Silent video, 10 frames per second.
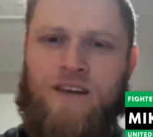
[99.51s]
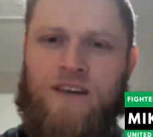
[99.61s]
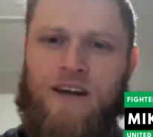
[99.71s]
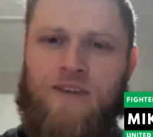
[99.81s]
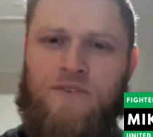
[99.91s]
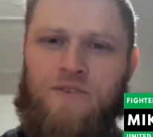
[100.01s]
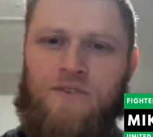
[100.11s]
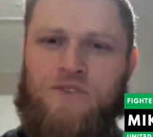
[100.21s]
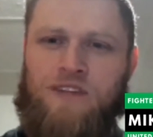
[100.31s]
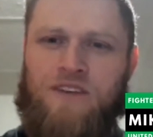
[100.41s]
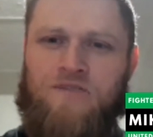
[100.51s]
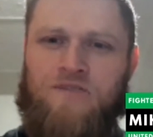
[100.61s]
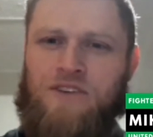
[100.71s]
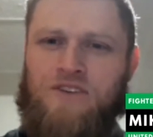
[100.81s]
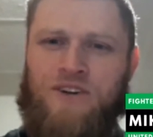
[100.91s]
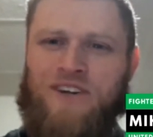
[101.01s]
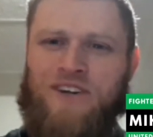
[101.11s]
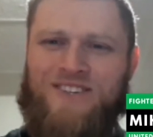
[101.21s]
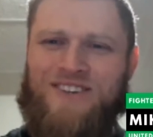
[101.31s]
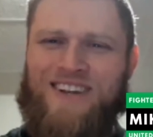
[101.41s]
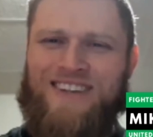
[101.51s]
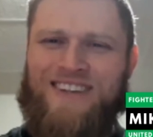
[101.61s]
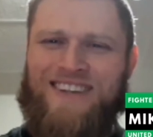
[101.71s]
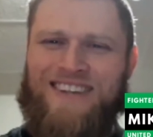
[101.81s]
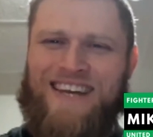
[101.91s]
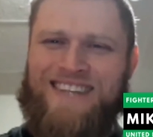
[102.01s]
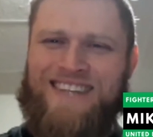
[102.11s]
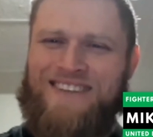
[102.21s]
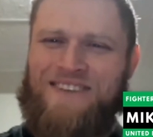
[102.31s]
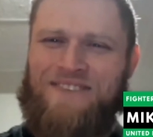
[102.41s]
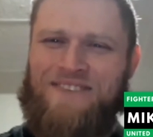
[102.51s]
I don't use any fish oils or anything like that stuff.